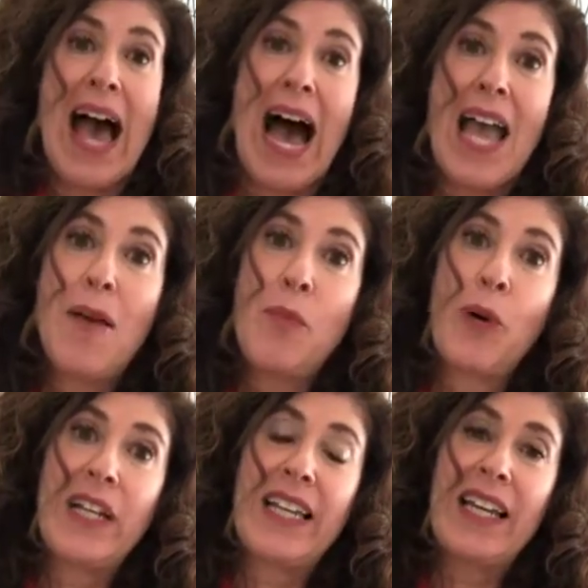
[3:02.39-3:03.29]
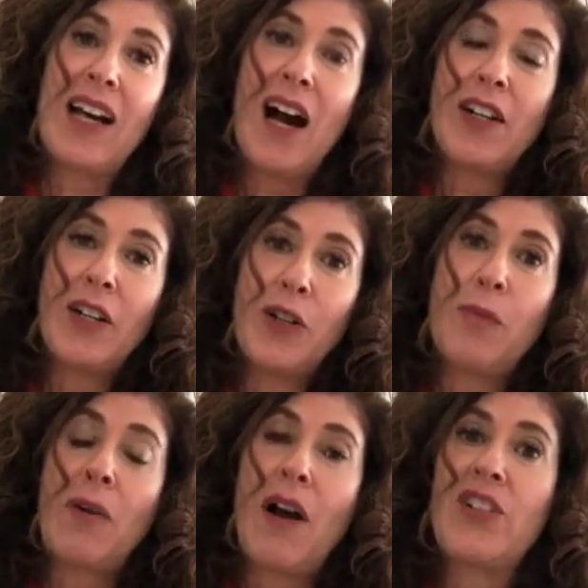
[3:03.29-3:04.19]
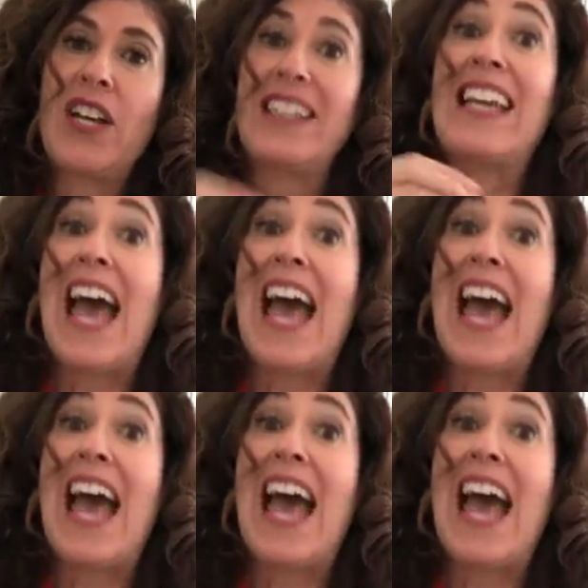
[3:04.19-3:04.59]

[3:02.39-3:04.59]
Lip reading: I am working on a new project